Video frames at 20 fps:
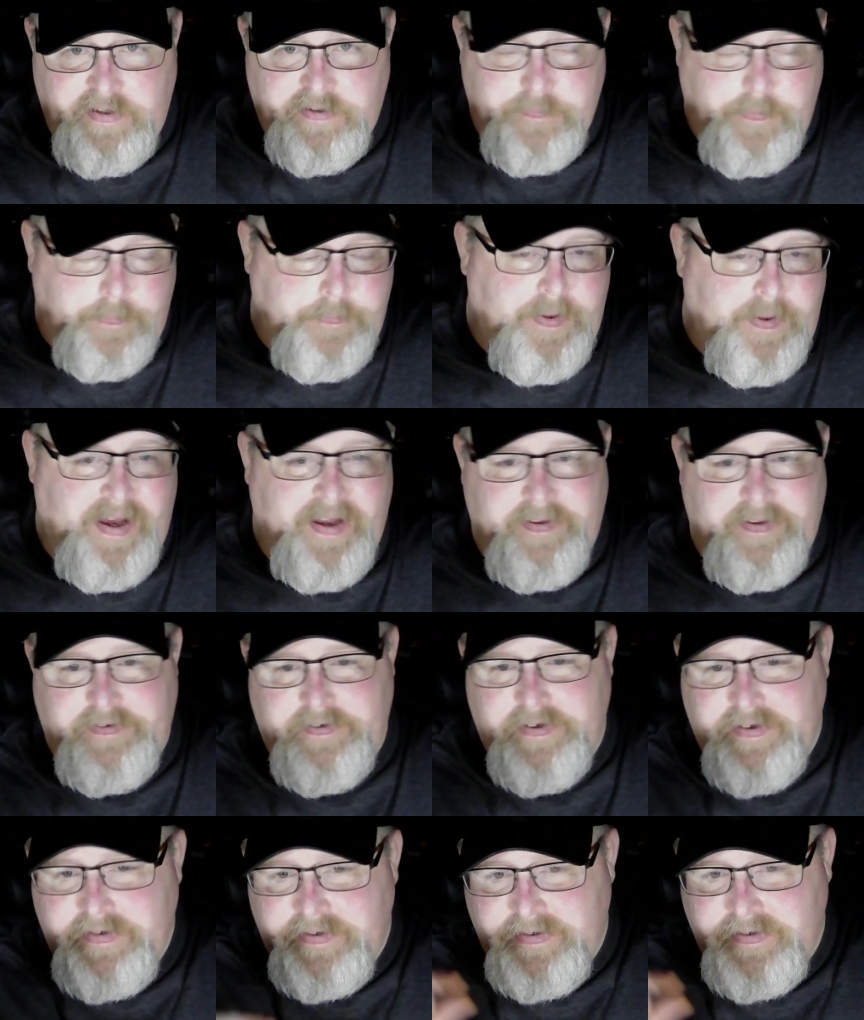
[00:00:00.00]
my mind
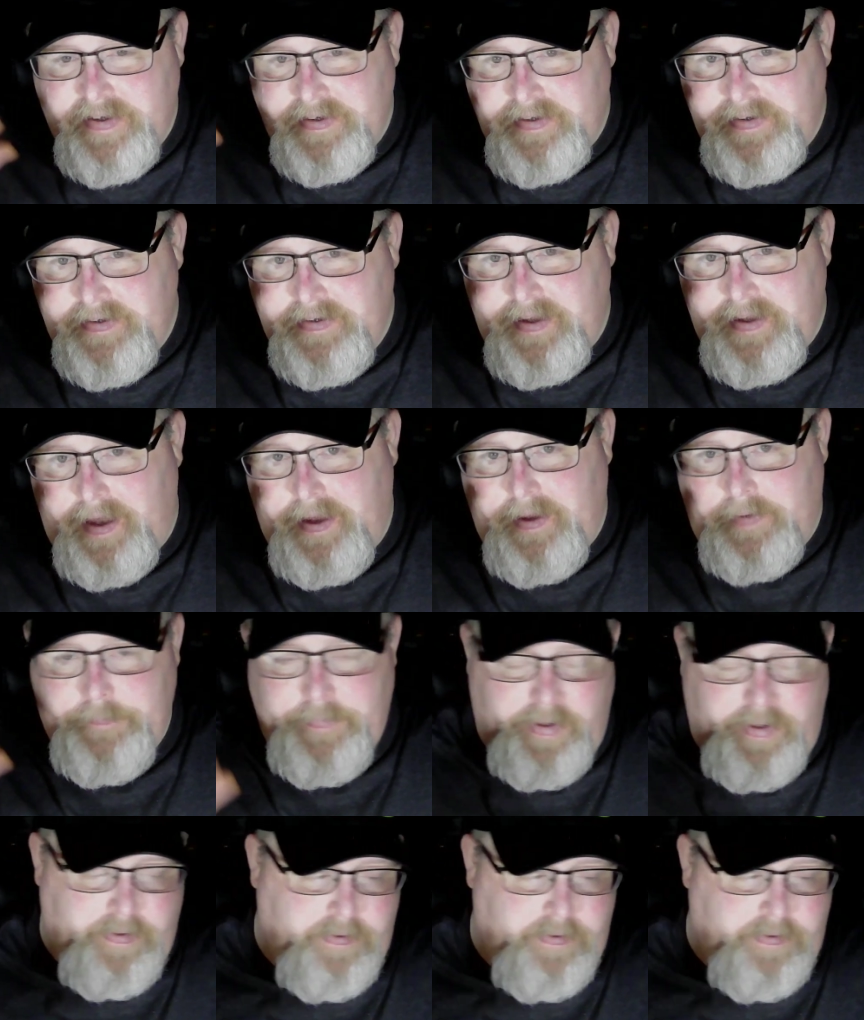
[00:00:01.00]
just a tad bit.